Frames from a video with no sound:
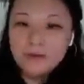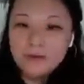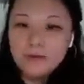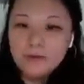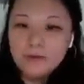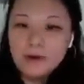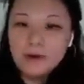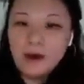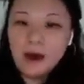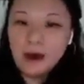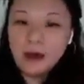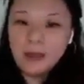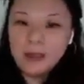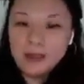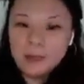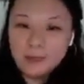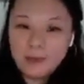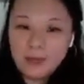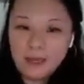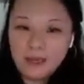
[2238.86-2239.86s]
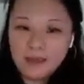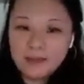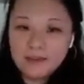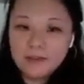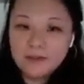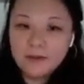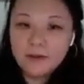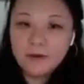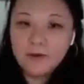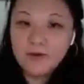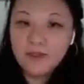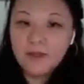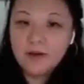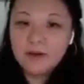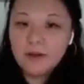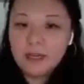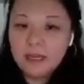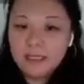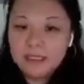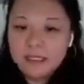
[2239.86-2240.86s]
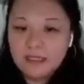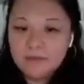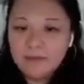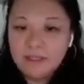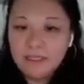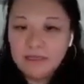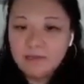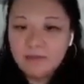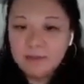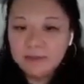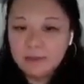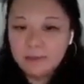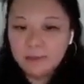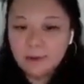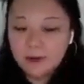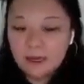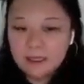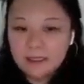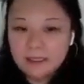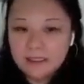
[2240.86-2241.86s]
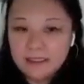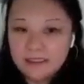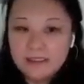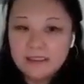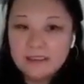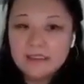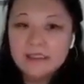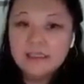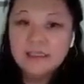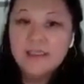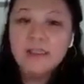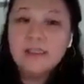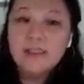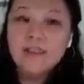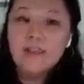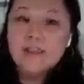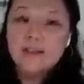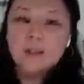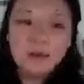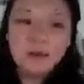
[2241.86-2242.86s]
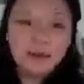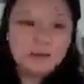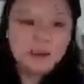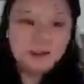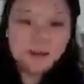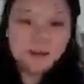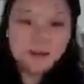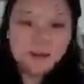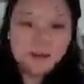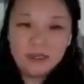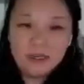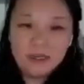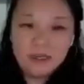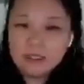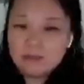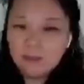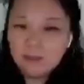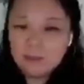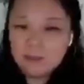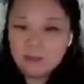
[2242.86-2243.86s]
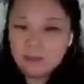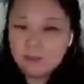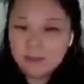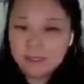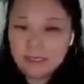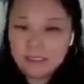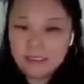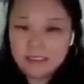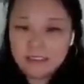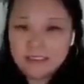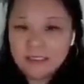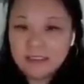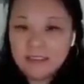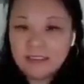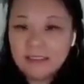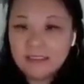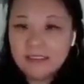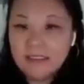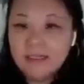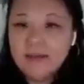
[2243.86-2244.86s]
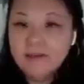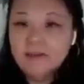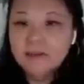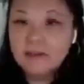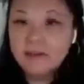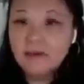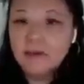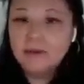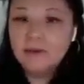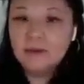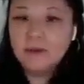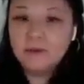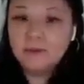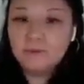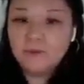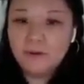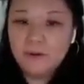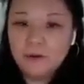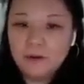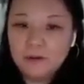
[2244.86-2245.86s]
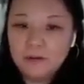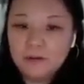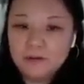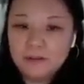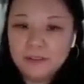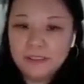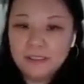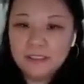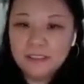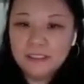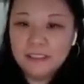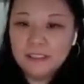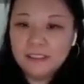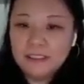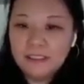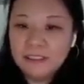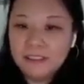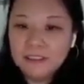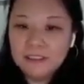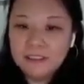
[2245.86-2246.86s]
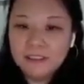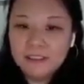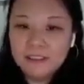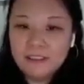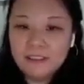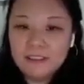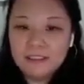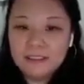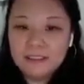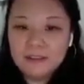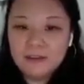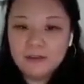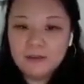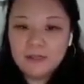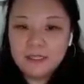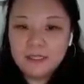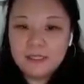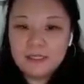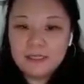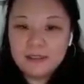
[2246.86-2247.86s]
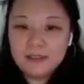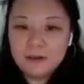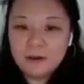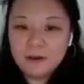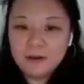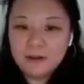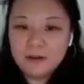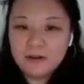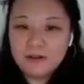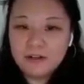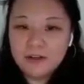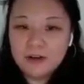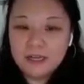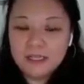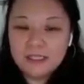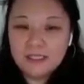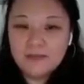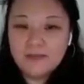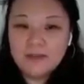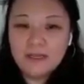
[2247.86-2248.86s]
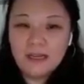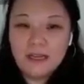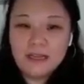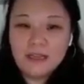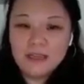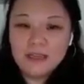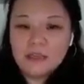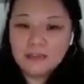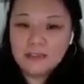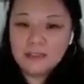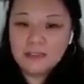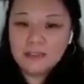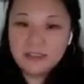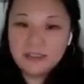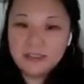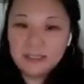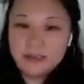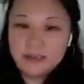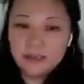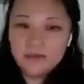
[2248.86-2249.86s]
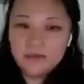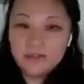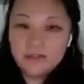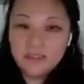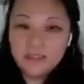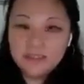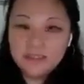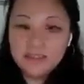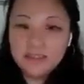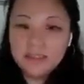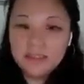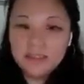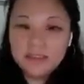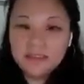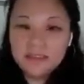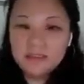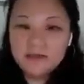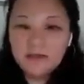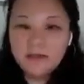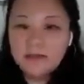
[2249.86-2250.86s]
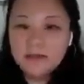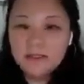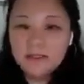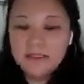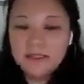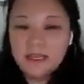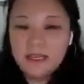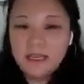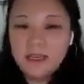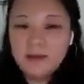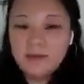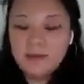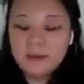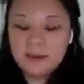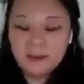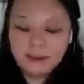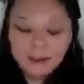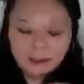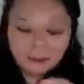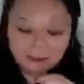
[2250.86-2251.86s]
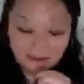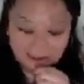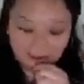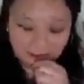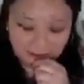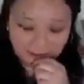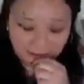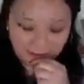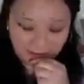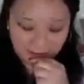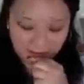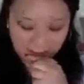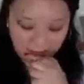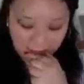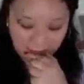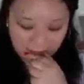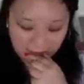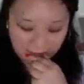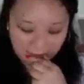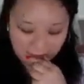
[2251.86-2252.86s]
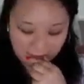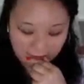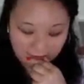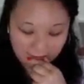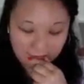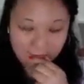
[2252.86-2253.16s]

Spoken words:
And we go back to aspect. So the connectivity with the present, no connectivity with the present, so on and so forth. So this is called contrastive analysis. You just get 2 sentences of the same